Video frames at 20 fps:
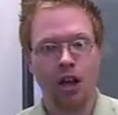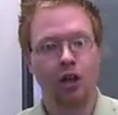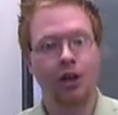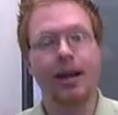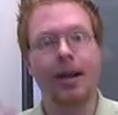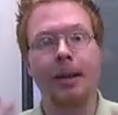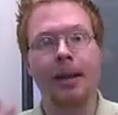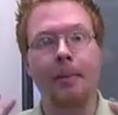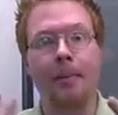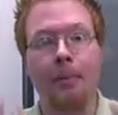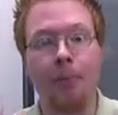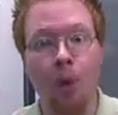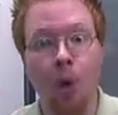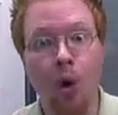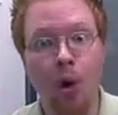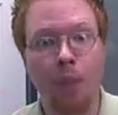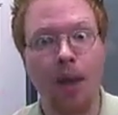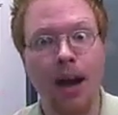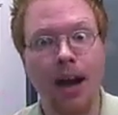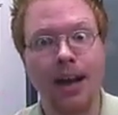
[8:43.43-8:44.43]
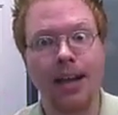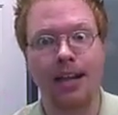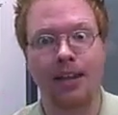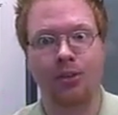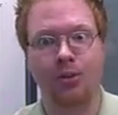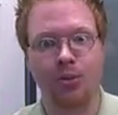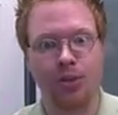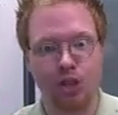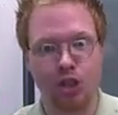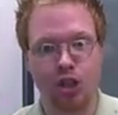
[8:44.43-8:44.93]
You're getting more
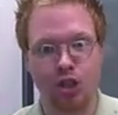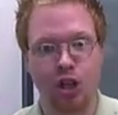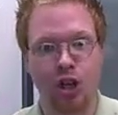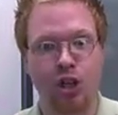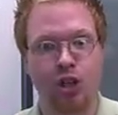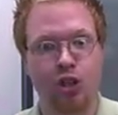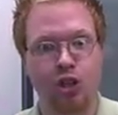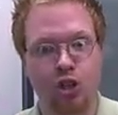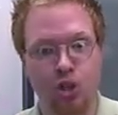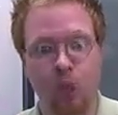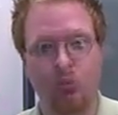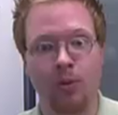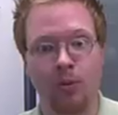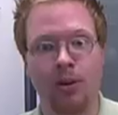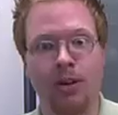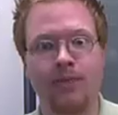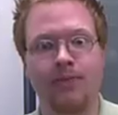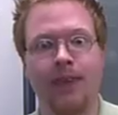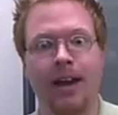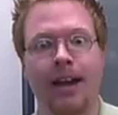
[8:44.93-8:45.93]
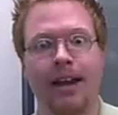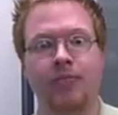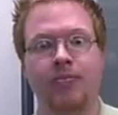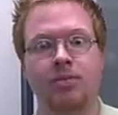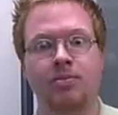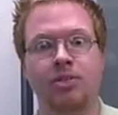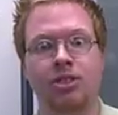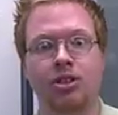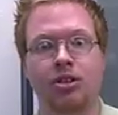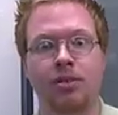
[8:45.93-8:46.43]
money through this short
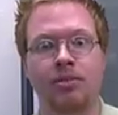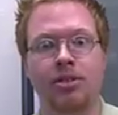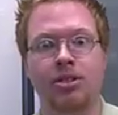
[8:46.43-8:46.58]
refinance, Mr.